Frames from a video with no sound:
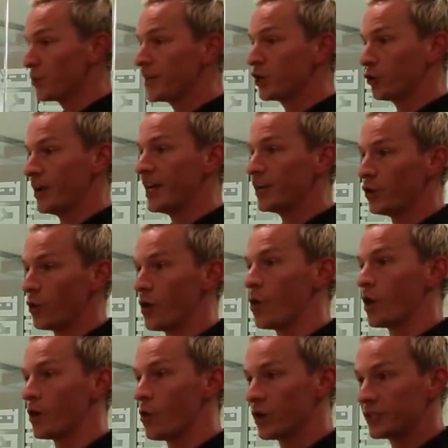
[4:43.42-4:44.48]
to recreate it
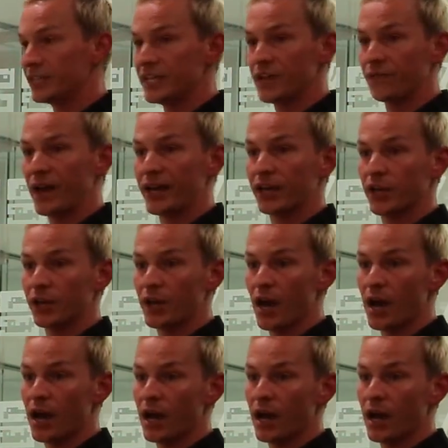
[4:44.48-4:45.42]
or see if I could